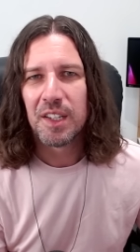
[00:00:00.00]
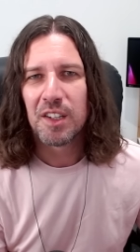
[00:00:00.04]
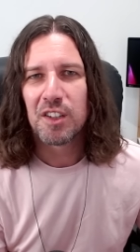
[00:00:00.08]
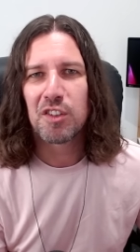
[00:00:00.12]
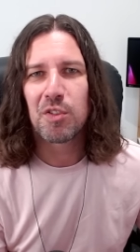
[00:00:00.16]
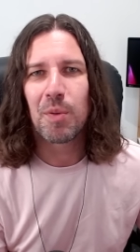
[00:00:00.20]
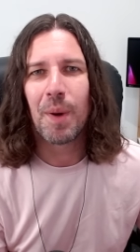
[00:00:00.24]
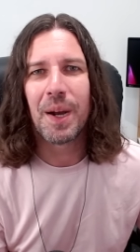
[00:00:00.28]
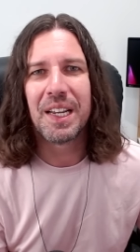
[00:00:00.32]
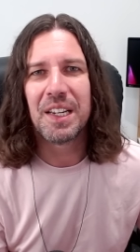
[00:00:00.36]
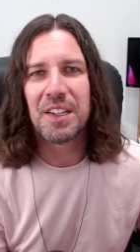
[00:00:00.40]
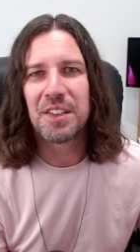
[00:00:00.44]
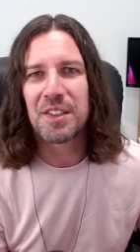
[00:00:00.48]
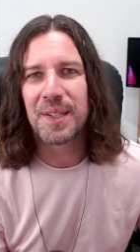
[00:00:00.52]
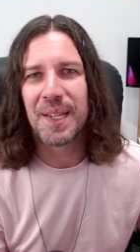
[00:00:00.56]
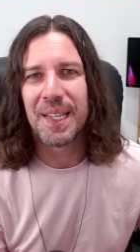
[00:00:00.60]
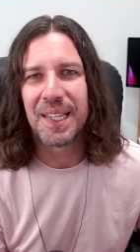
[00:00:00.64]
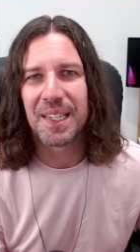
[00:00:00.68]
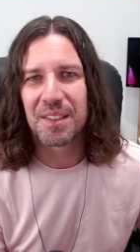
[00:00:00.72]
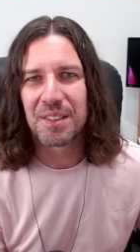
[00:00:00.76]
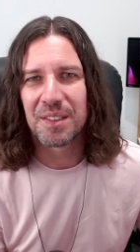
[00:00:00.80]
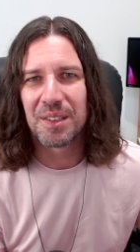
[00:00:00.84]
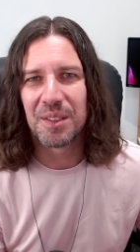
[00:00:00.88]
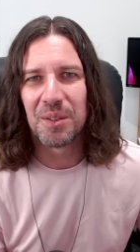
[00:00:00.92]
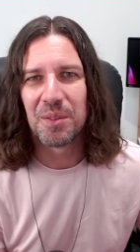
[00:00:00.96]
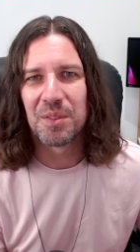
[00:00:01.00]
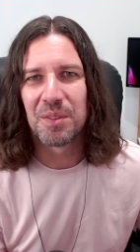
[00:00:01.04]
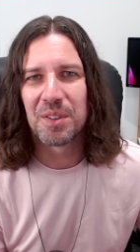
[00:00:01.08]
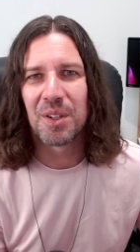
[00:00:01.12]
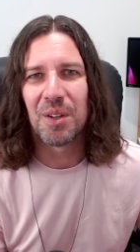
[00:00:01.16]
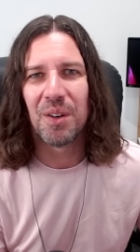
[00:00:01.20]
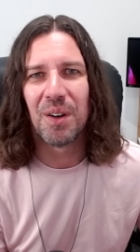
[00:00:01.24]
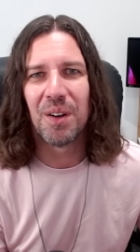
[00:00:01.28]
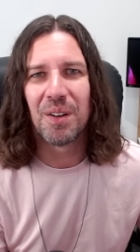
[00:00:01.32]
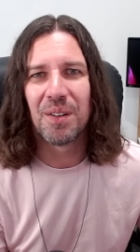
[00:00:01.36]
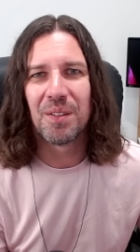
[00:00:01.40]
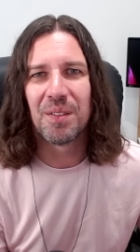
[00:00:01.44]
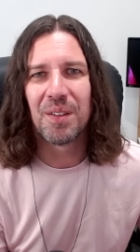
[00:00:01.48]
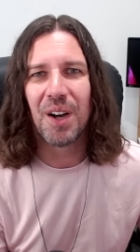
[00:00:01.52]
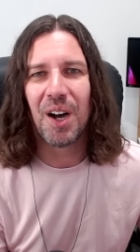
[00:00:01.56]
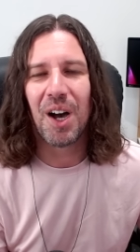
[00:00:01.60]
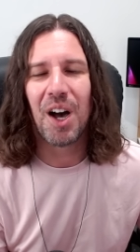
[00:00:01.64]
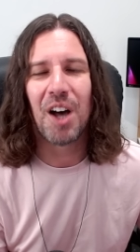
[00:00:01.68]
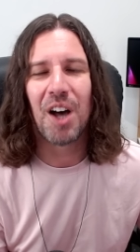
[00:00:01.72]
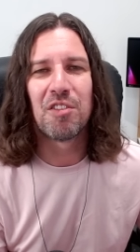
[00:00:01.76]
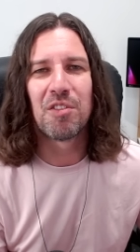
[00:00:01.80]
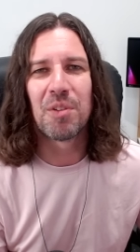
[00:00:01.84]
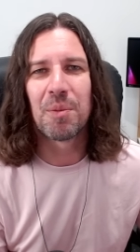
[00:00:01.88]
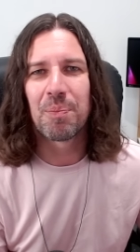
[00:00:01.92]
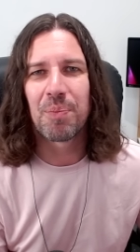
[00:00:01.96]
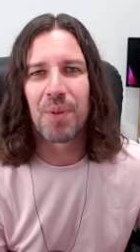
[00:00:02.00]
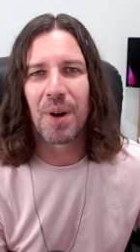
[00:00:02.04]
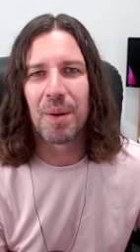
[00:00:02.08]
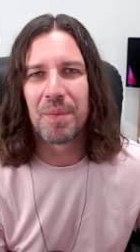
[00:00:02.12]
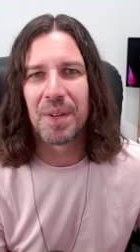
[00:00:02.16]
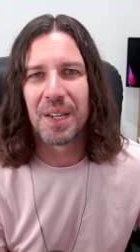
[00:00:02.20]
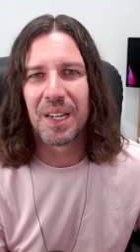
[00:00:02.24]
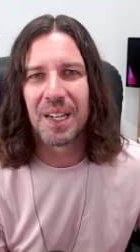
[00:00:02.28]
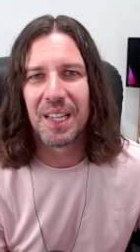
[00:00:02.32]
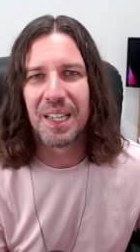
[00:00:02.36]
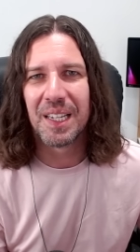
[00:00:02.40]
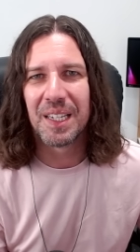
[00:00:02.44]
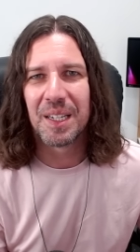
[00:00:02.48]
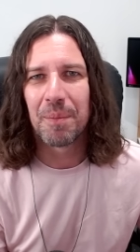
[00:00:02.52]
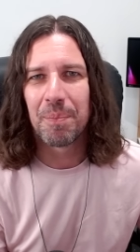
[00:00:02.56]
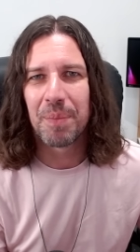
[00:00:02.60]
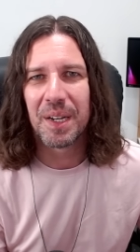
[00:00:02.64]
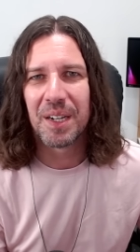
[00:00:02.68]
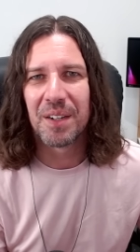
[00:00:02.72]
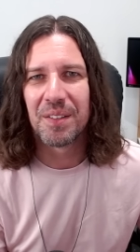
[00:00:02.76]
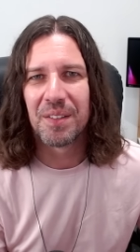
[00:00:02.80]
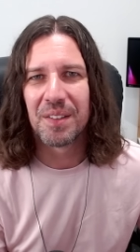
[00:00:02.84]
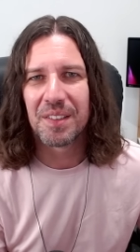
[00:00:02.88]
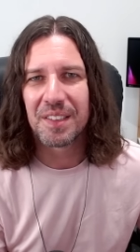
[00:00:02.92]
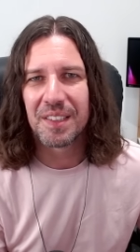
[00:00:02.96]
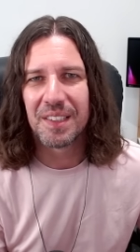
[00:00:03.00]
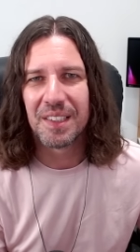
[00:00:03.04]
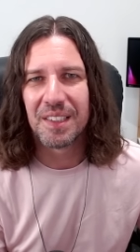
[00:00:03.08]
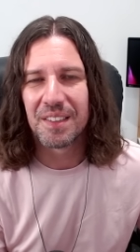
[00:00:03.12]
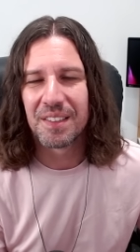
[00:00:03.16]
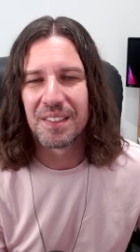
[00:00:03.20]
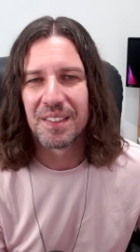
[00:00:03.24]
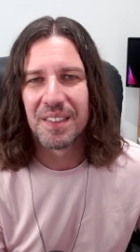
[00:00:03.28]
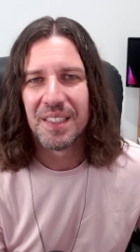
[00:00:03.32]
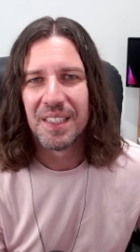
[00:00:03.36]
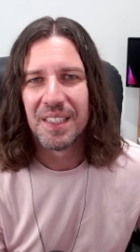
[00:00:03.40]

26 and who's got 100 Premier League appearances?